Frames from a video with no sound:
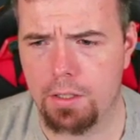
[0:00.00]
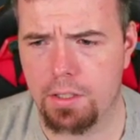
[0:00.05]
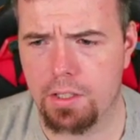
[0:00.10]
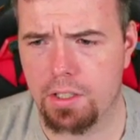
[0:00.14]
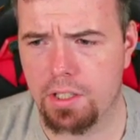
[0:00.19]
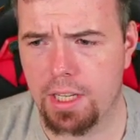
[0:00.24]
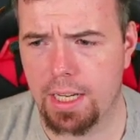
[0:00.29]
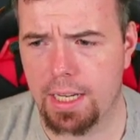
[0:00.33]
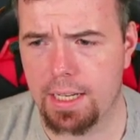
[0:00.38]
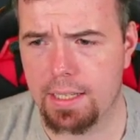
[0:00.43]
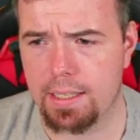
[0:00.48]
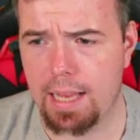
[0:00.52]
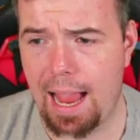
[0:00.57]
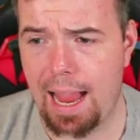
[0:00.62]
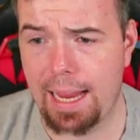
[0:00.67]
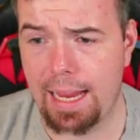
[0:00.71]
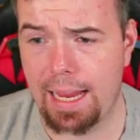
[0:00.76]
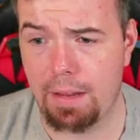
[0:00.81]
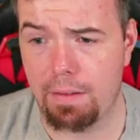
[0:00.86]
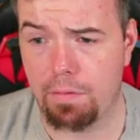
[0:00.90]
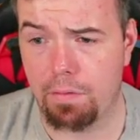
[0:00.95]
6
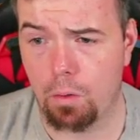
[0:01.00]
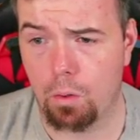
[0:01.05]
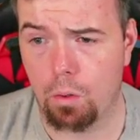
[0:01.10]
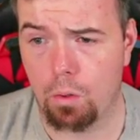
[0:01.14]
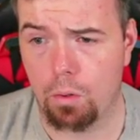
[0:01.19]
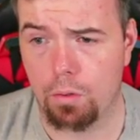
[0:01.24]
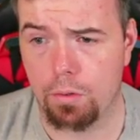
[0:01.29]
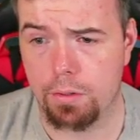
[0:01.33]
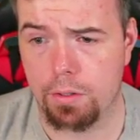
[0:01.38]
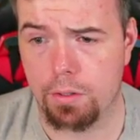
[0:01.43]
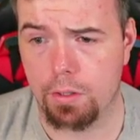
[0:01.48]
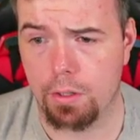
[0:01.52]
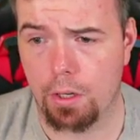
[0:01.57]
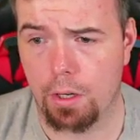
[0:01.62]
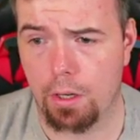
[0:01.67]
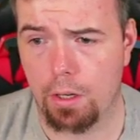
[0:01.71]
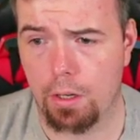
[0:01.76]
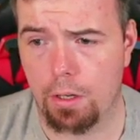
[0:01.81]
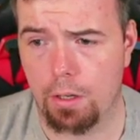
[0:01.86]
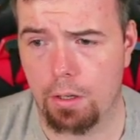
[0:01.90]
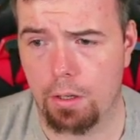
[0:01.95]
84s.
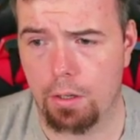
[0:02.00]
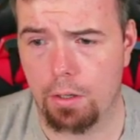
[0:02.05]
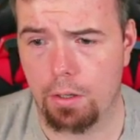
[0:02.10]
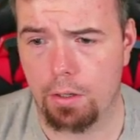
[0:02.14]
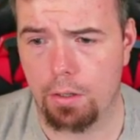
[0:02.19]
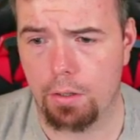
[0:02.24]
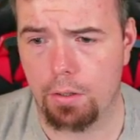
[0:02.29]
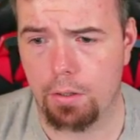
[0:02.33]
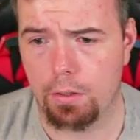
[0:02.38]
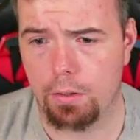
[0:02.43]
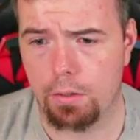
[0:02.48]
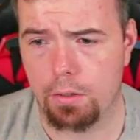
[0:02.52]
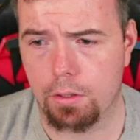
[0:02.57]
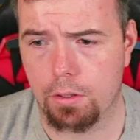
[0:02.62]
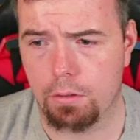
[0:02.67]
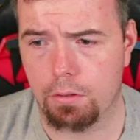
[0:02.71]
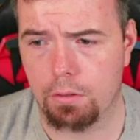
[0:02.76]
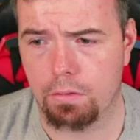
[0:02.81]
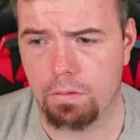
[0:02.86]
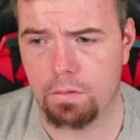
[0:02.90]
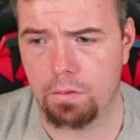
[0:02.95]

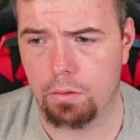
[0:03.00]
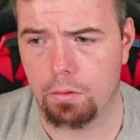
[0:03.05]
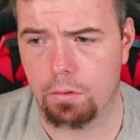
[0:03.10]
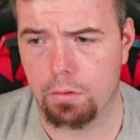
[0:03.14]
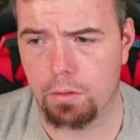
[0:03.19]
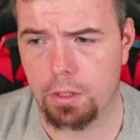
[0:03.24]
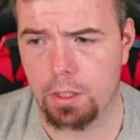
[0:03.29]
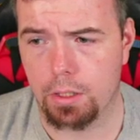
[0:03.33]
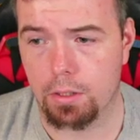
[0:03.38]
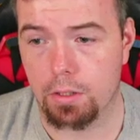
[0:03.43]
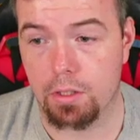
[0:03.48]
2, 4, 6,